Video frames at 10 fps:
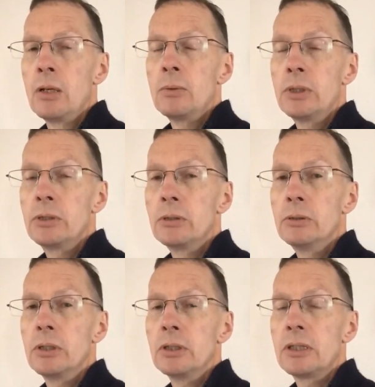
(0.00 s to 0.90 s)
We're
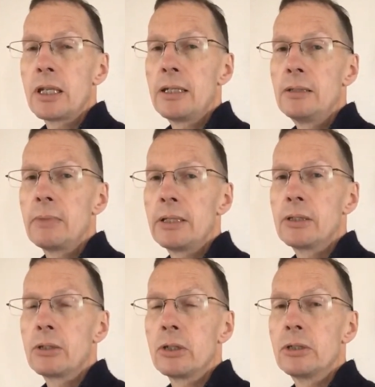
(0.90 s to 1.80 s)
told that standing by the
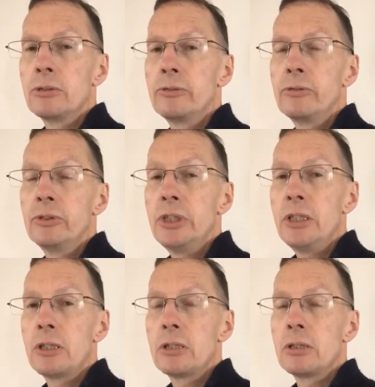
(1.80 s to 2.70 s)
cross of
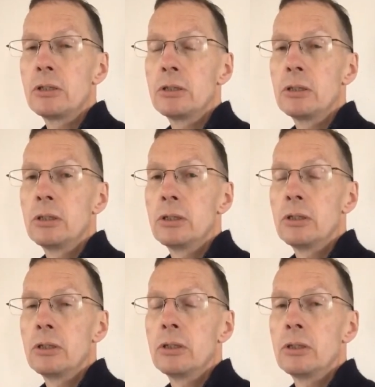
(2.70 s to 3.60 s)
Jesus,
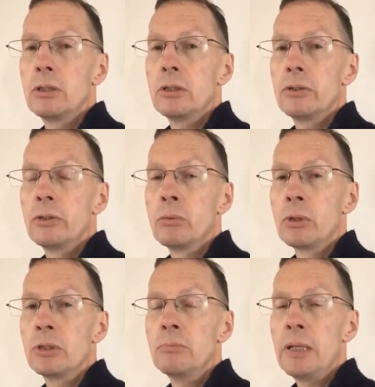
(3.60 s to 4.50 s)
there
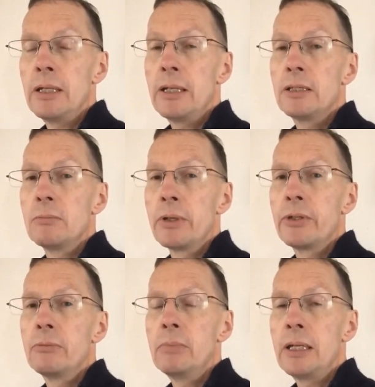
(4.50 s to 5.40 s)
was Mary, his
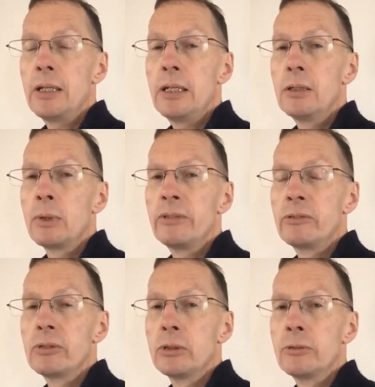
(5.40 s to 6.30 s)
mother, Mary, the wife
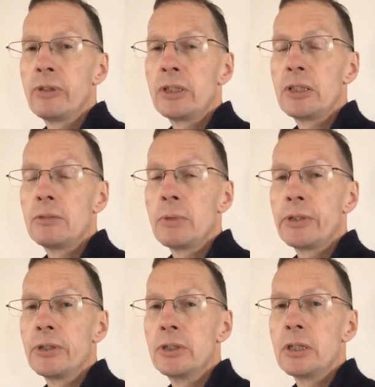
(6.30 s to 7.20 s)
of Clopas, his
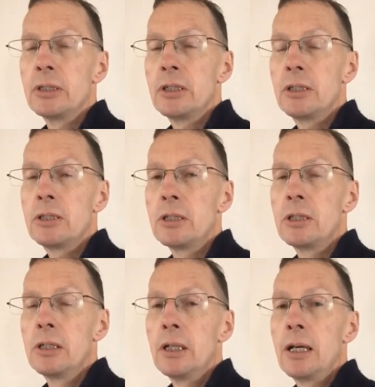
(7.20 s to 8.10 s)
mother's sister,
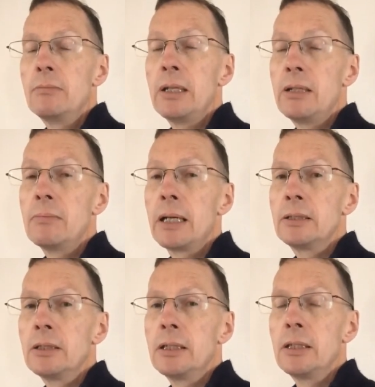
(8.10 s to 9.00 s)
and Mary
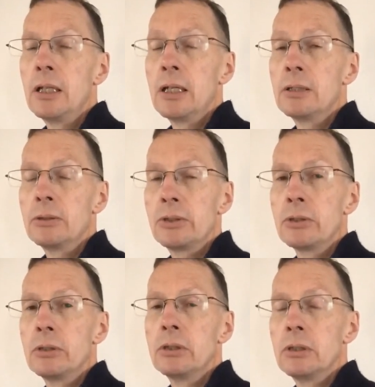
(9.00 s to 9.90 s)
Magdalene, and
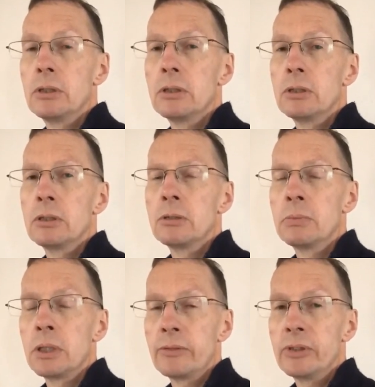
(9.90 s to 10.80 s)
also the
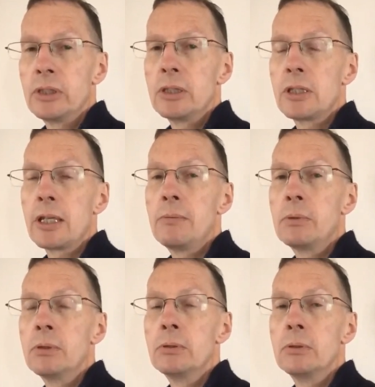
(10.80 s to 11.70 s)
beloved disciple.